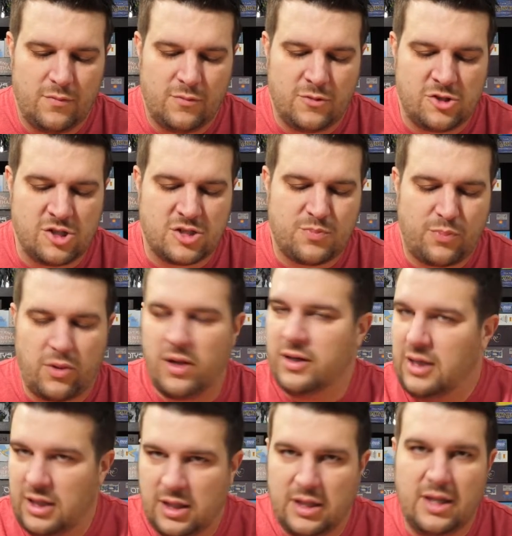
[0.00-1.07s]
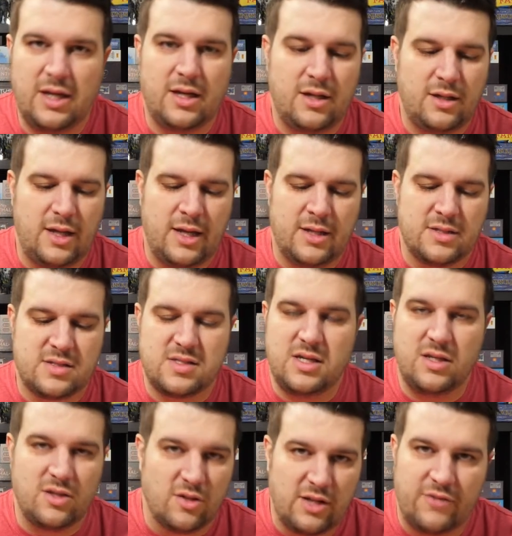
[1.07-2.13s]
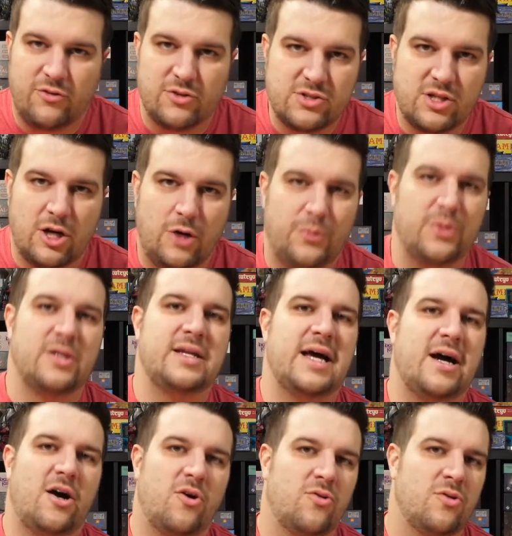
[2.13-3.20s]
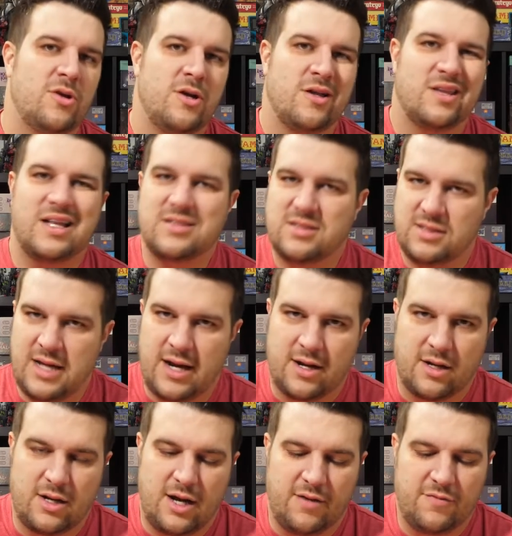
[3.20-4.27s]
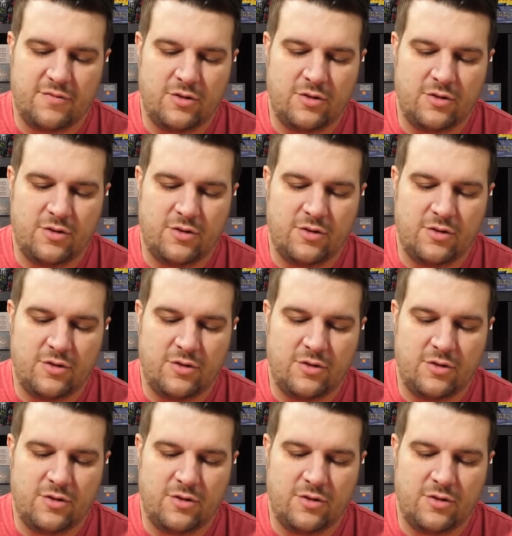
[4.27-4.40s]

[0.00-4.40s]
Just plugging it in and seeing the levels go up and down, that's not enough.